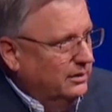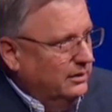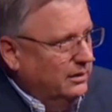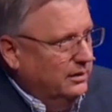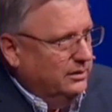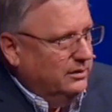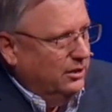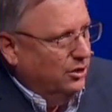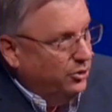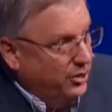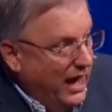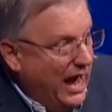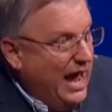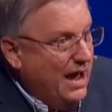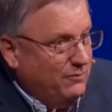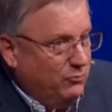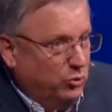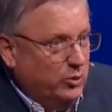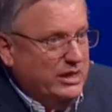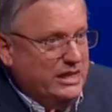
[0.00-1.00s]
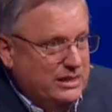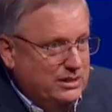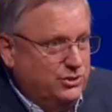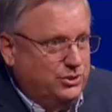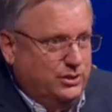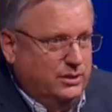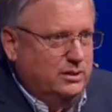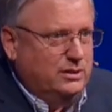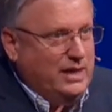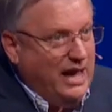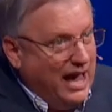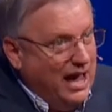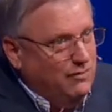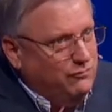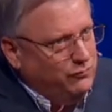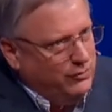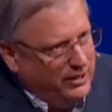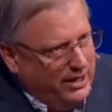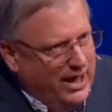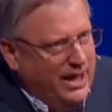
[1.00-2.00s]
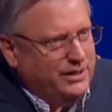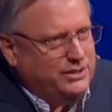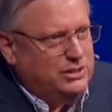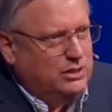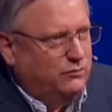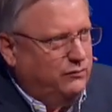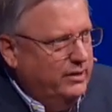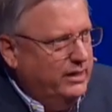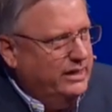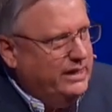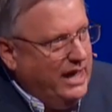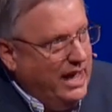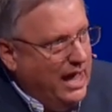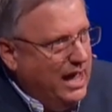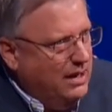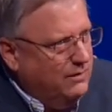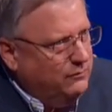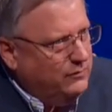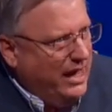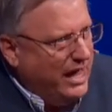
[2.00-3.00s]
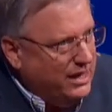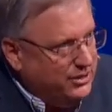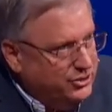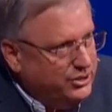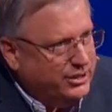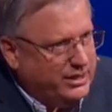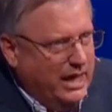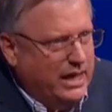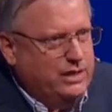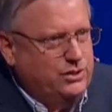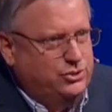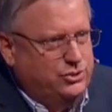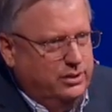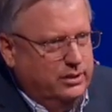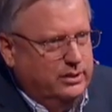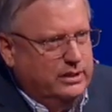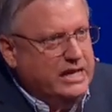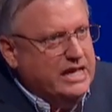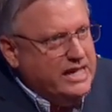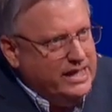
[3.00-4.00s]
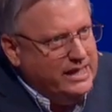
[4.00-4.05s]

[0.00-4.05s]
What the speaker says: to have reason, to have philosophy, to have education.